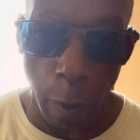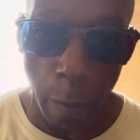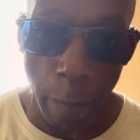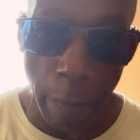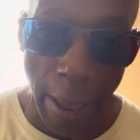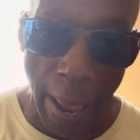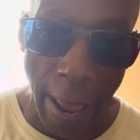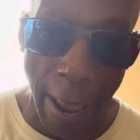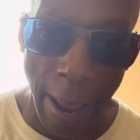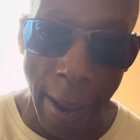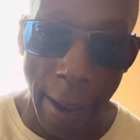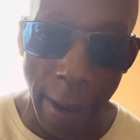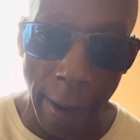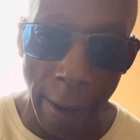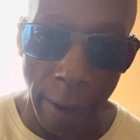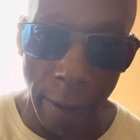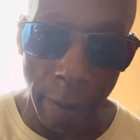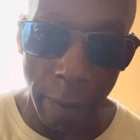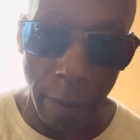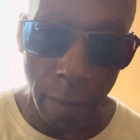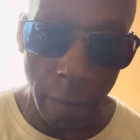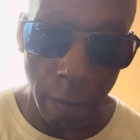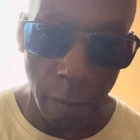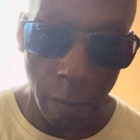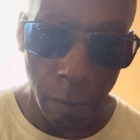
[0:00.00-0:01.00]
mad
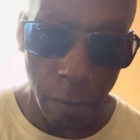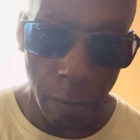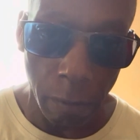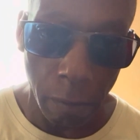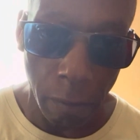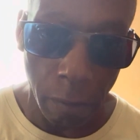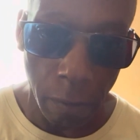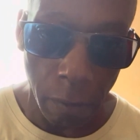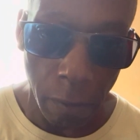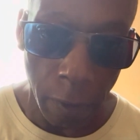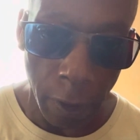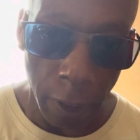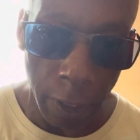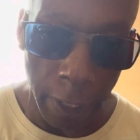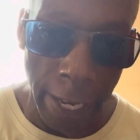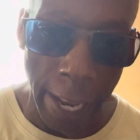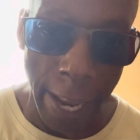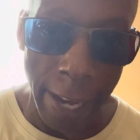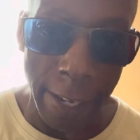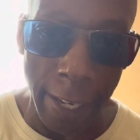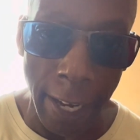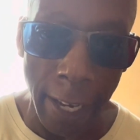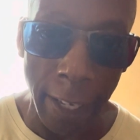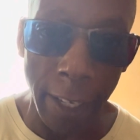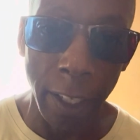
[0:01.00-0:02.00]

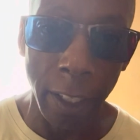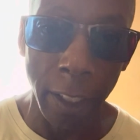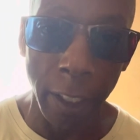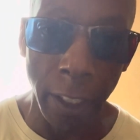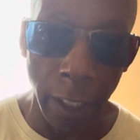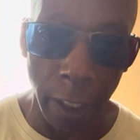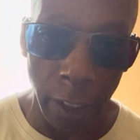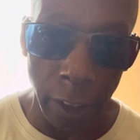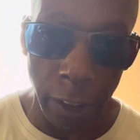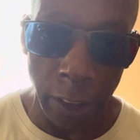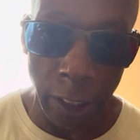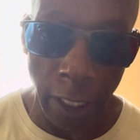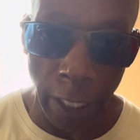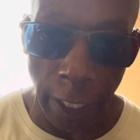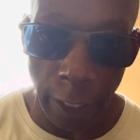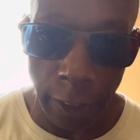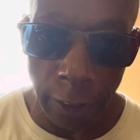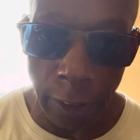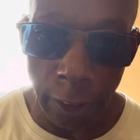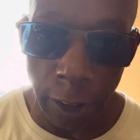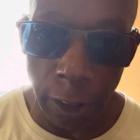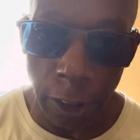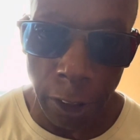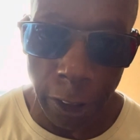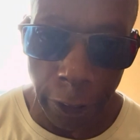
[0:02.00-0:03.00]
that they didn't get a chance
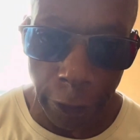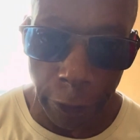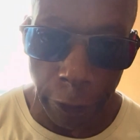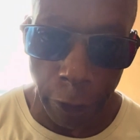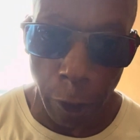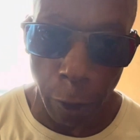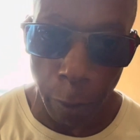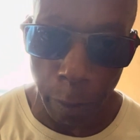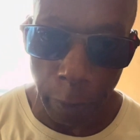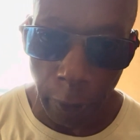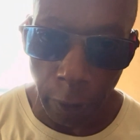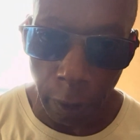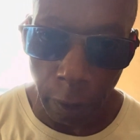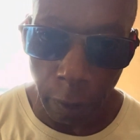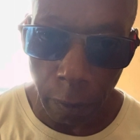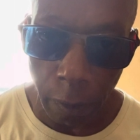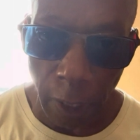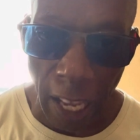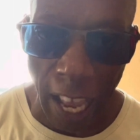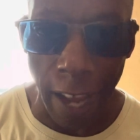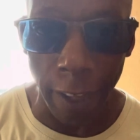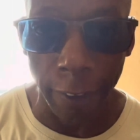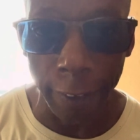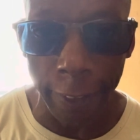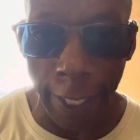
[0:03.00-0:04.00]
to shit on me.
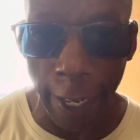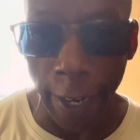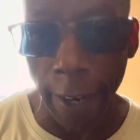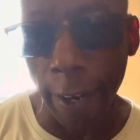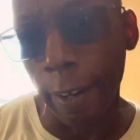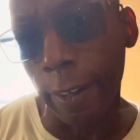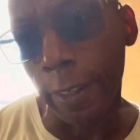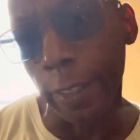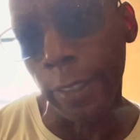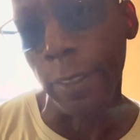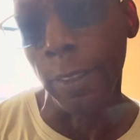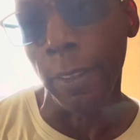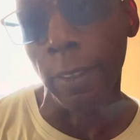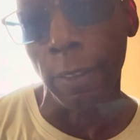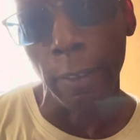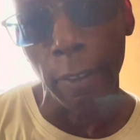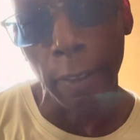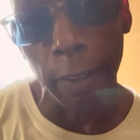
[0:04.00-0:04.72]
How dare he